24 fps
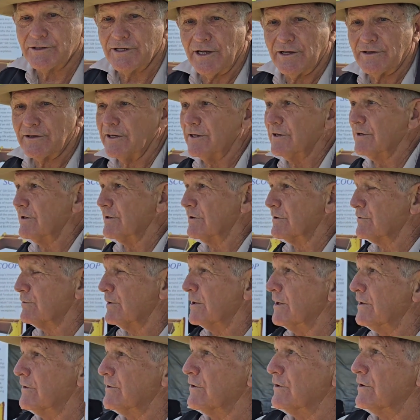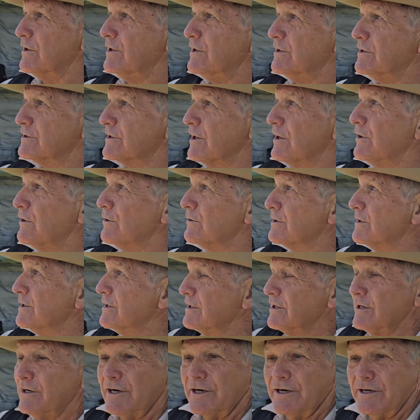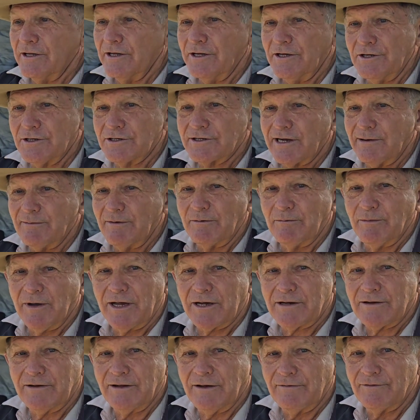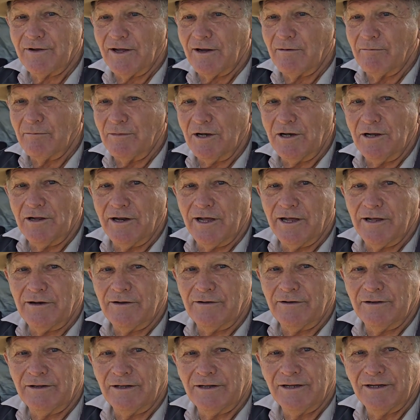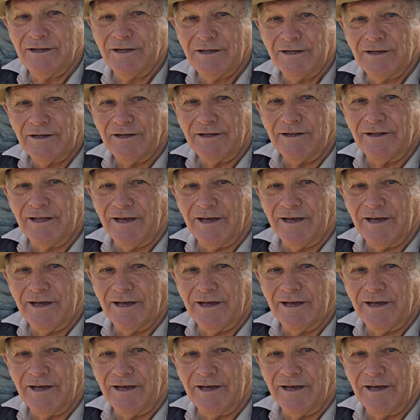out there that are 20, 30 years old, and they're just coming back and they've done 1 million head. And